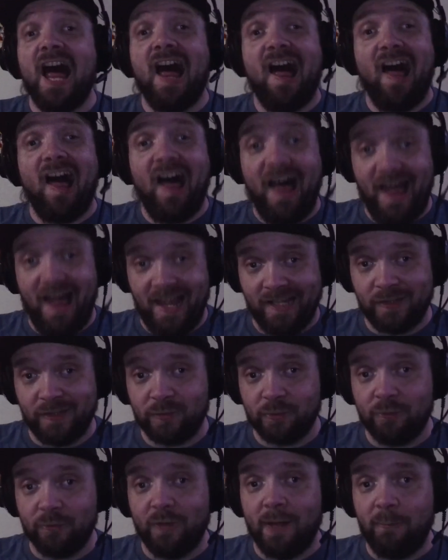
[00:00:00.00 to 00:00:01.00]
I
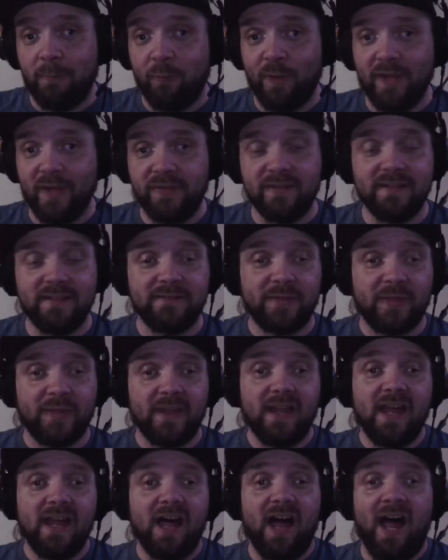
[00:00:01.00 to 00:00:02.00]
grew up with.
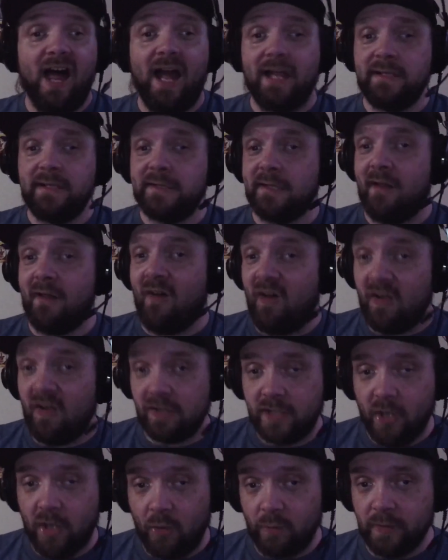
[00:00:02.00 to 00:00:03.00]
I saw Hulk
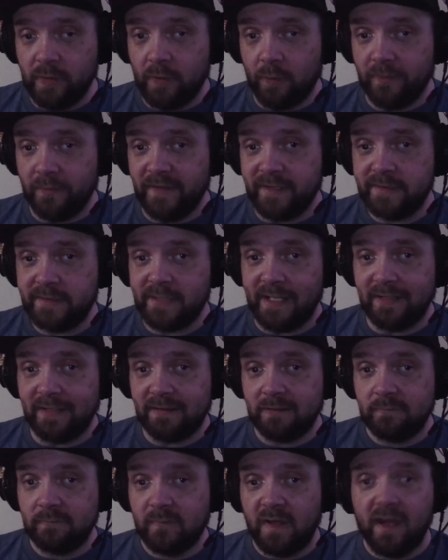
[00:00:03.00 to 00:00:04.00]
Hogan hold this title.
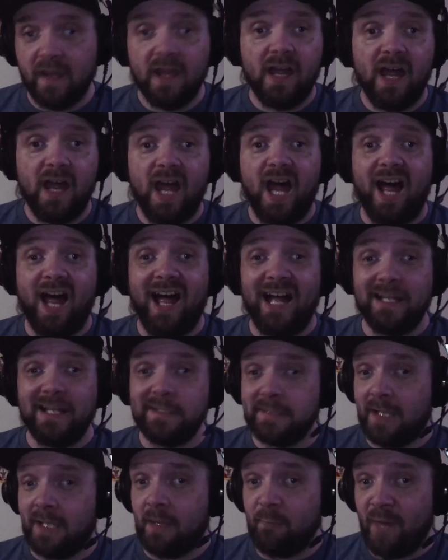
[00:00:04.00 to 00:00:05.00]
I
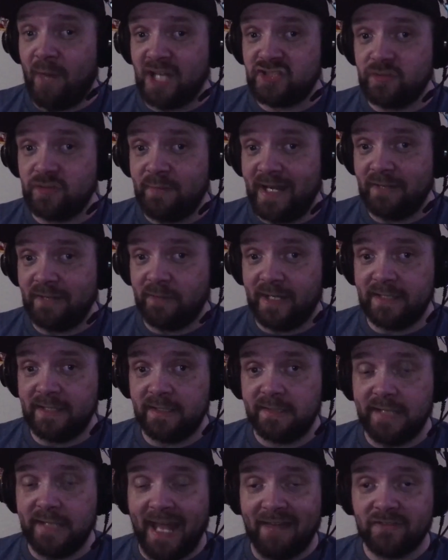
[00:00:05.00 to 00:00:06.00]
saw Macho Man Randy
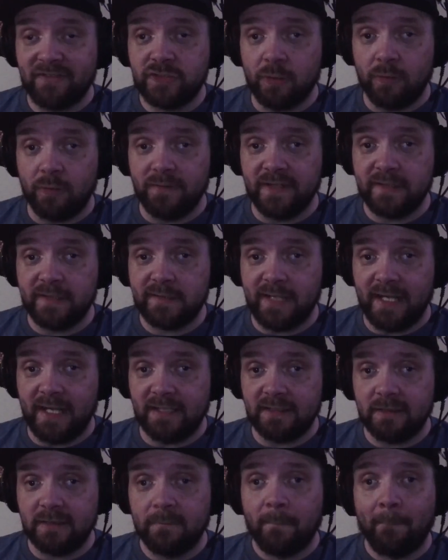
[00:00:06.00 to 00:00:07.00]
Savage hold this
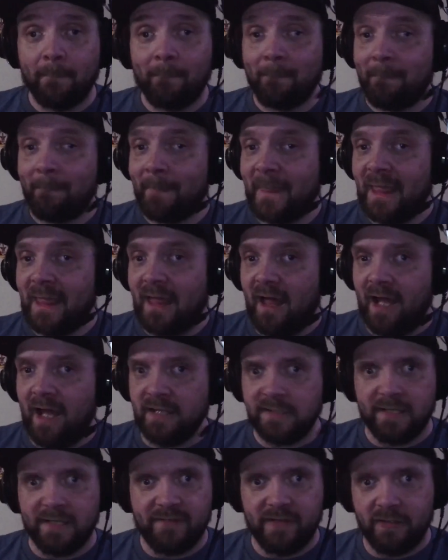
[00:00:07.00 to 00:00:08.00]
title. I
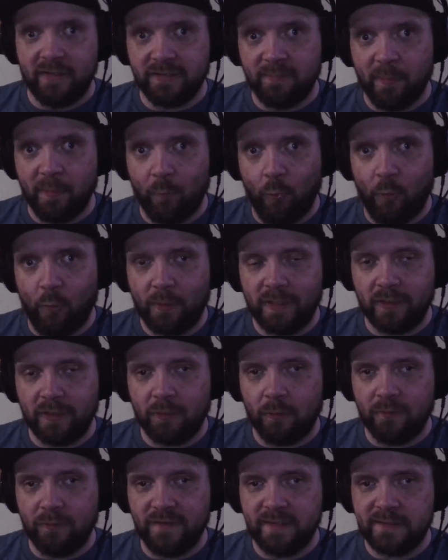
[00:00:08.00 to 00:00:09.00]
saw the Ultimate Warrior
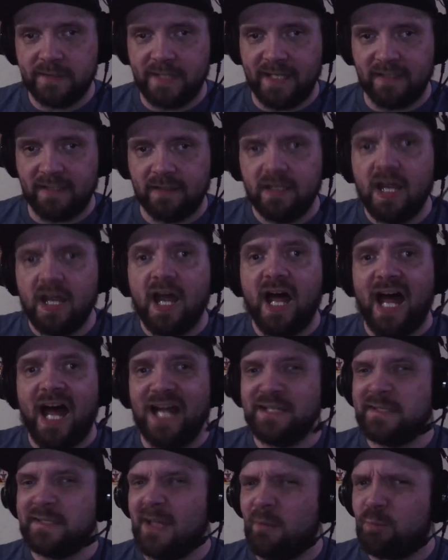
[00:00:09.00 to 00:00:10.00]
hold this title. I
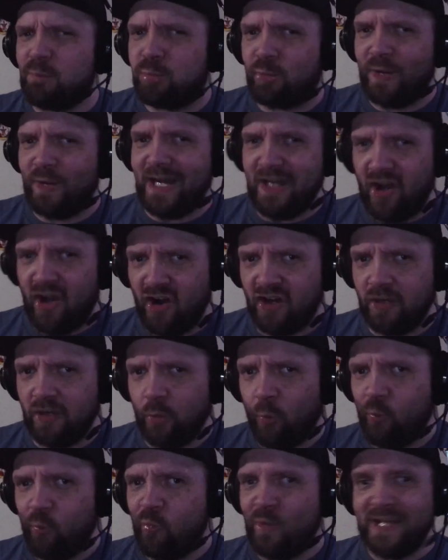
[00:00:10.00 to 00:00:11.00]
saw Bret Hart
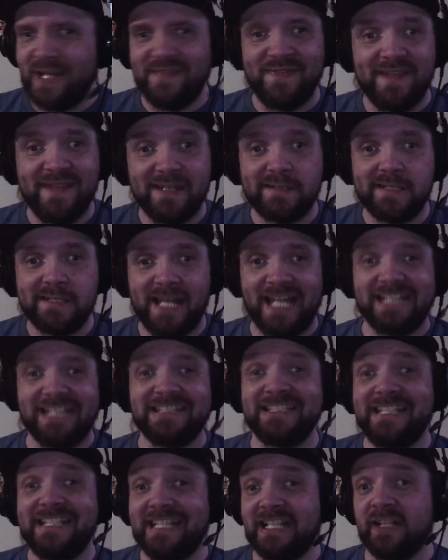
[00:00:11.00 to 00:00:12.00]
win this title
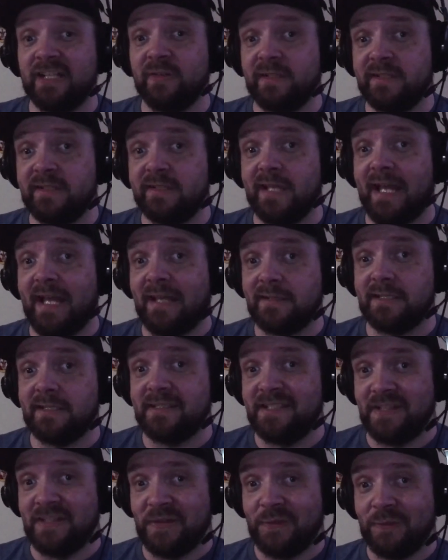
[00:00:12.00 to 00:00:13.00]
here in
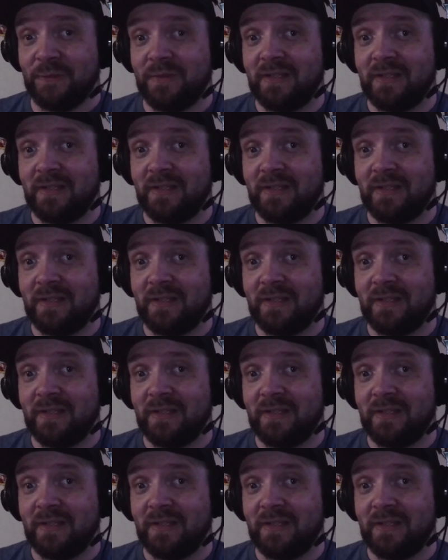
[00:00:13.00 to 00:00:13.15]
Saskatoon.